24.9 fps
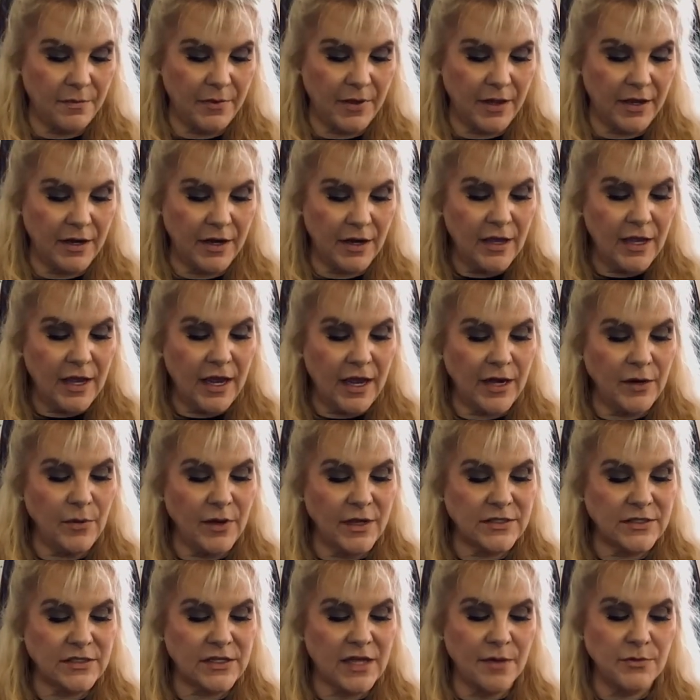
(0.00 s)
But
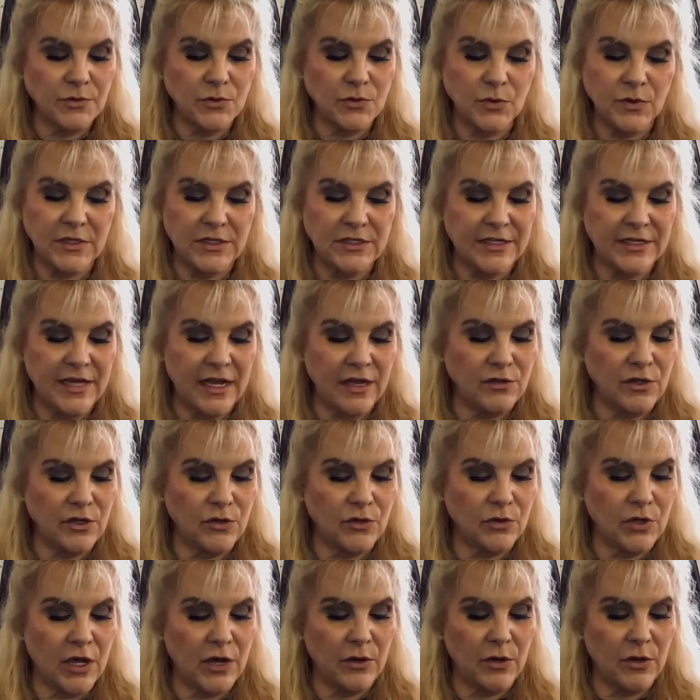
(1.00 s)
anyway, it comes with a
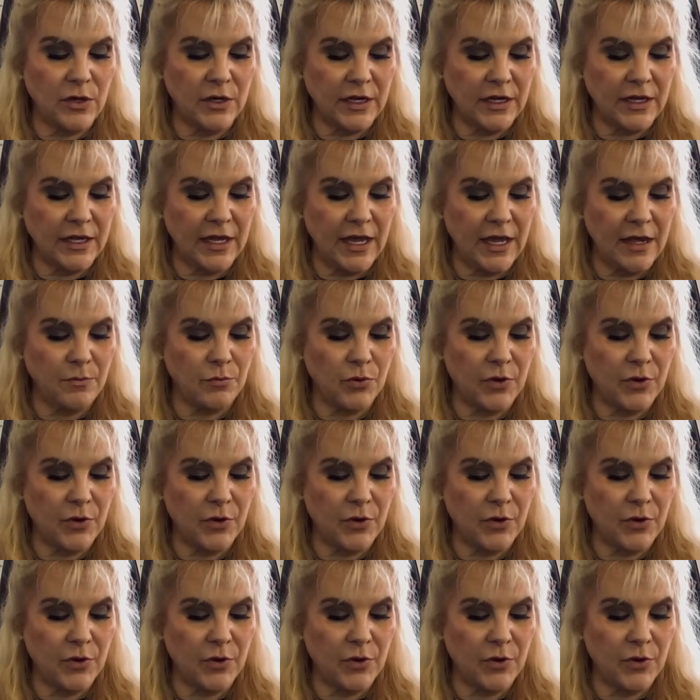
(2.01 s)
download code, and again,